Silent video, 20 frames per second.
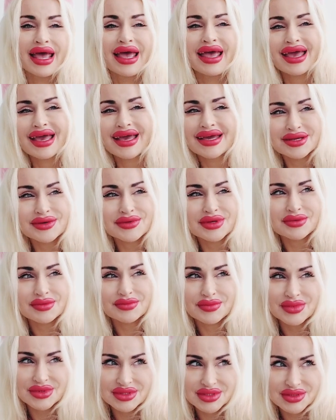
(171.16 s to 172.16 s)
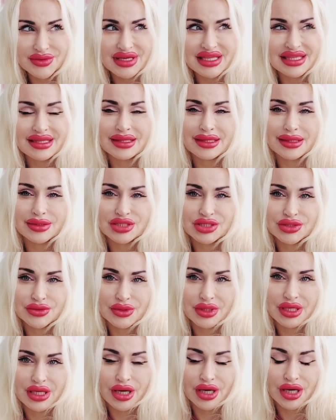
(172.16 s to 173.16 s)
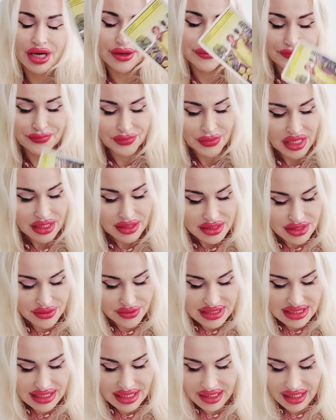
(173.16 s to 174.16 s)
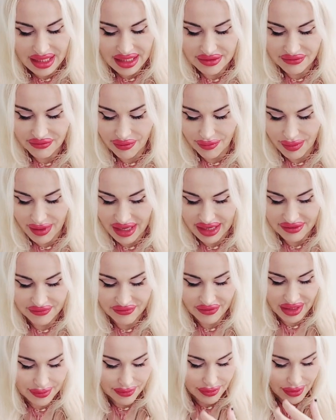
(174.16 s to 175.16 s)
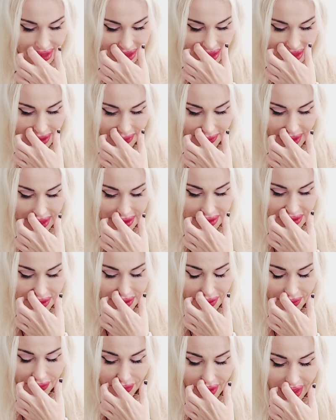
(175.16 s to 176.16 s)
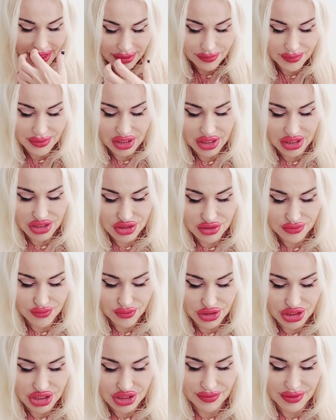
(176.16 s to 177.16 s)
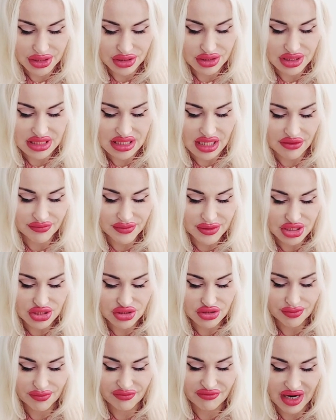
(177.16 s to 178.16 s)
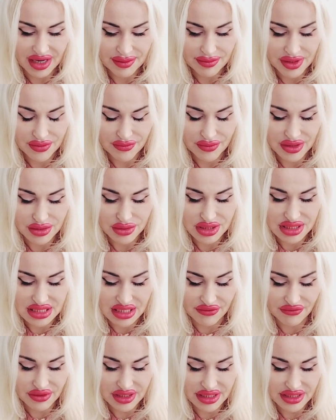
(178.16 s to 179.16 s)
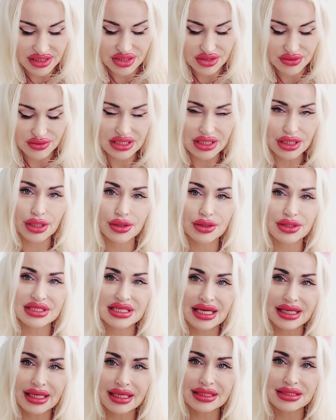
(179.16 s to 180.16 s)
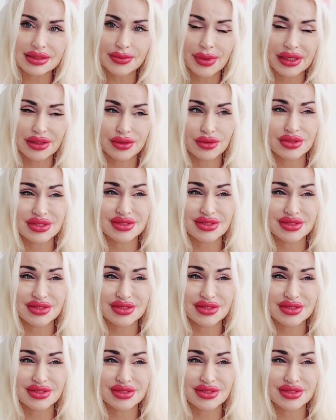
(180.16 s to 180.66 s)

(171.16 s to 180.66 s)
anyone in between that they truly are. So it's that kind of a vibe right now. And you know what? Because you're worshiping yourself, because you're vibing with yourself, what I do see here is that Ace of Pentacles